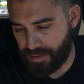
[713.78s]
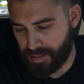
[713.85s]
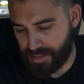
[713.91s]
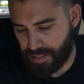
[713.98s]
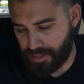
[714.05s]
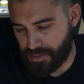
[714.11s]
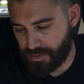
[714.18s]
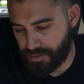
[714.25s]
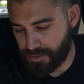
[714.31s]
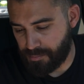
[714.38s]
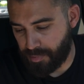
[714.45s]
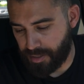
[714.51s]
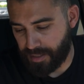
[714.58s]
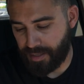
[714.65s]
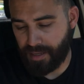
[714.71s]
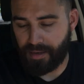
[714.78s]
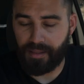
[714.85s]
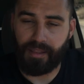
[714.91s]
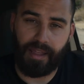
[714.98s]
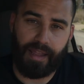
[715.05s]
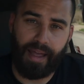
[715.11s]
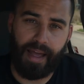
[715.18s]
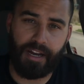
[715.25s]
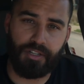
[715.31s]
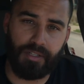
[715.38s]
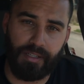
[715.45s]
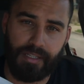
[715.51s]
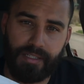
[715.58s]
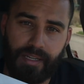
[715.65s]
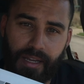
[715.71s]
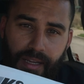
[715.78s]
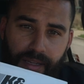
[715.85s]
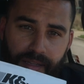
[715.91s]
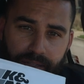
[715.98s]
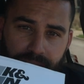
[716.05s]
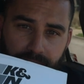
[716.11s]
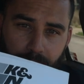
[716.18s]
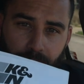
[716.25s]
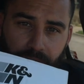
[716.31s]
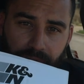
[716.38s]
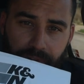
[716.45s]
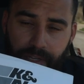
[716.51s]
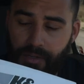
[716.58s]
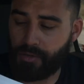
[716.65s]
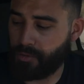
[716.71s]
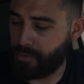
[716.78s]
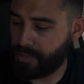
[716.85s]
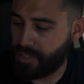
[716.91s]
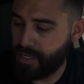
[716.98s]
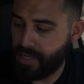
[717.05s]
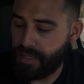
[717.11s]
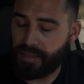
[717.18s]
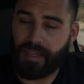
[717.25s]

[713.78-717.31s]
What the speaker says: the sensors. But again, they actually take similar vehicles,